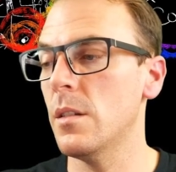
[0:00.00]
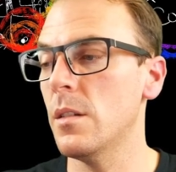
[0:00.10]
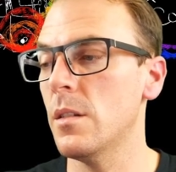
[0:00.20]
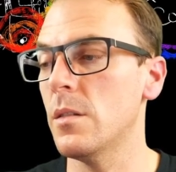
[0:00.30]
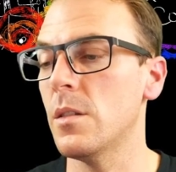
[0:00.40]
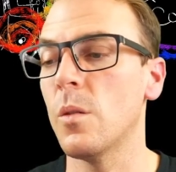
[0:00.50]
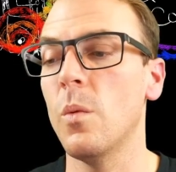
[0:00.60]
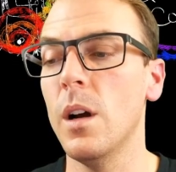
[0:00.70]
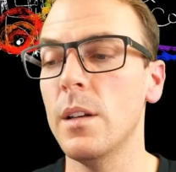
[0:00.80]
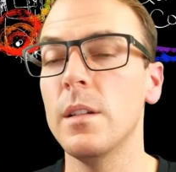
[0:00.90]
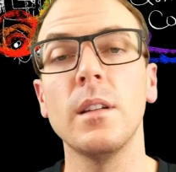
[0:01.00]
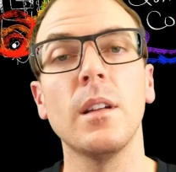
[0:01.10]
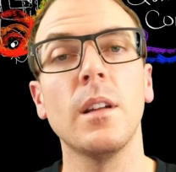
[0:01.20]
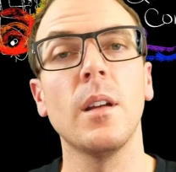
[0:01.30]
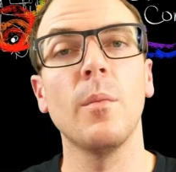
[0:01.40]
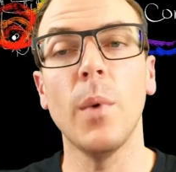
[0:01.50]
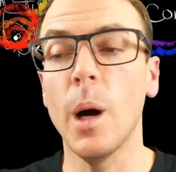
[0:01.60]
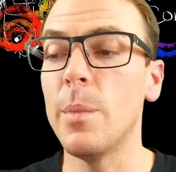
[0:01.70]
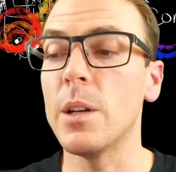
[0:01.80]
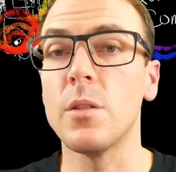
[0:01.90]
0, 1, Bob
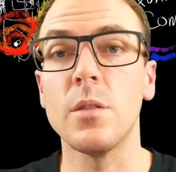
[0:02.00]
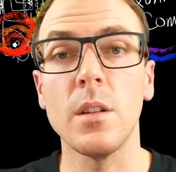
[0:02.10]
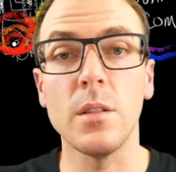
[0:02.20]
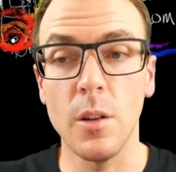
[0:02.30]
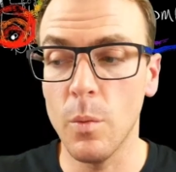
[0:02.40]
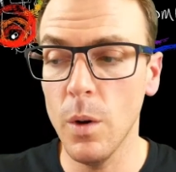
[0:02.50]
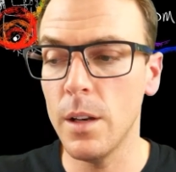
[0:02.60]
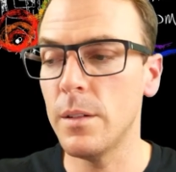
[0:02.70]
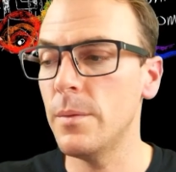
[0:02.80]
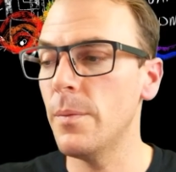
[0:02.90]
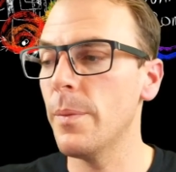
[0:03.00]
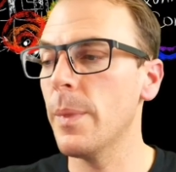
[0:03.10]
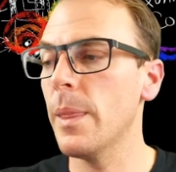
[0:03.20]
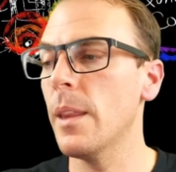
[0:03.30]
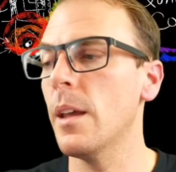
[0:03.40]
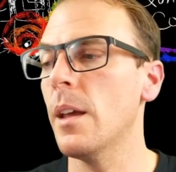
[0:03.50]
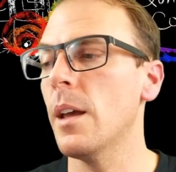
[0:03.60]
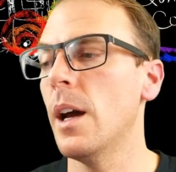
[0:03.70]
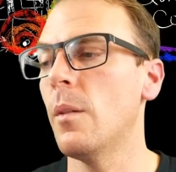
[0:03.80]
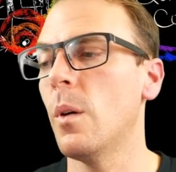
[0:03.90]
measures 0, 1.
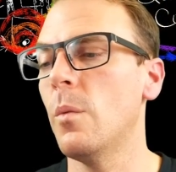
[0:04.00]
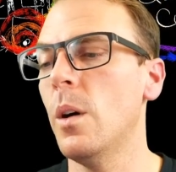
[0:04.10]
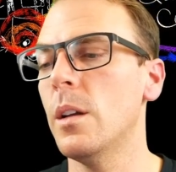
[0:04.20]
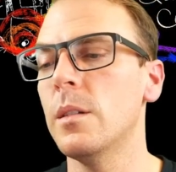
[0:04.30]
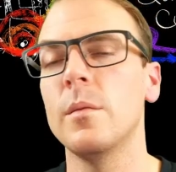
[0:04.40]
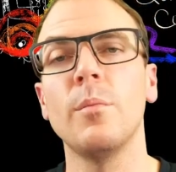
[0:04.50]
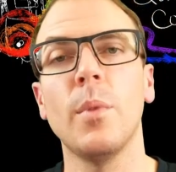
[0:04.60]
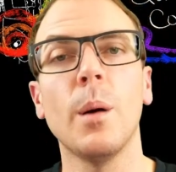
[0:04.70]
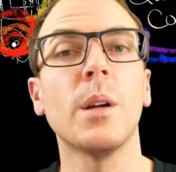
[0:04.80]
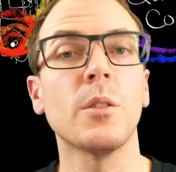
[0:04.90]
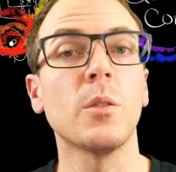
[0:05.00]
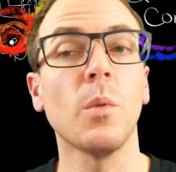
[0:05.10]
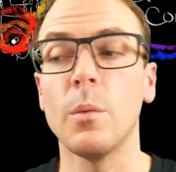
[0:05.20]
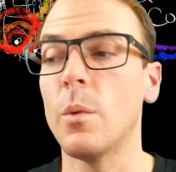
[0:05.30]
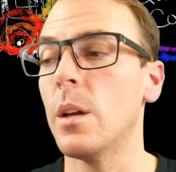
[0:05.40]
And 1, 1, Bob measures 1, 1.